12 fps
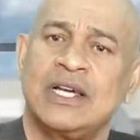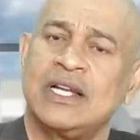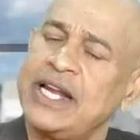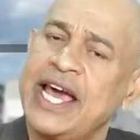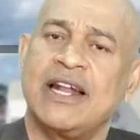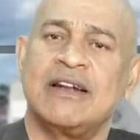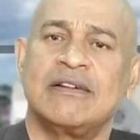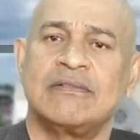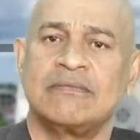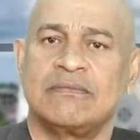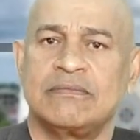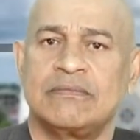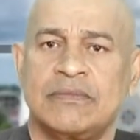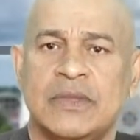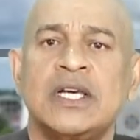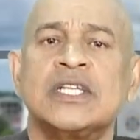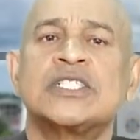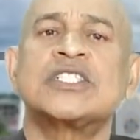then
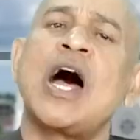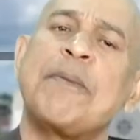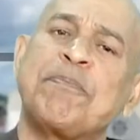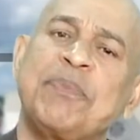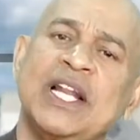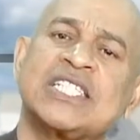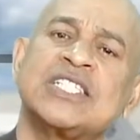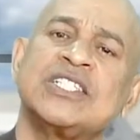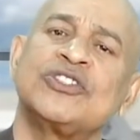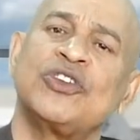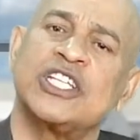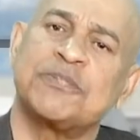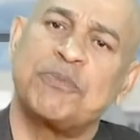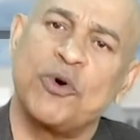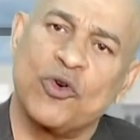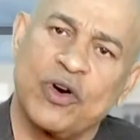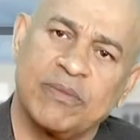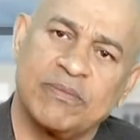stop listening to this
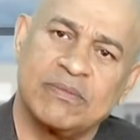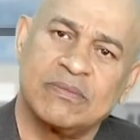program.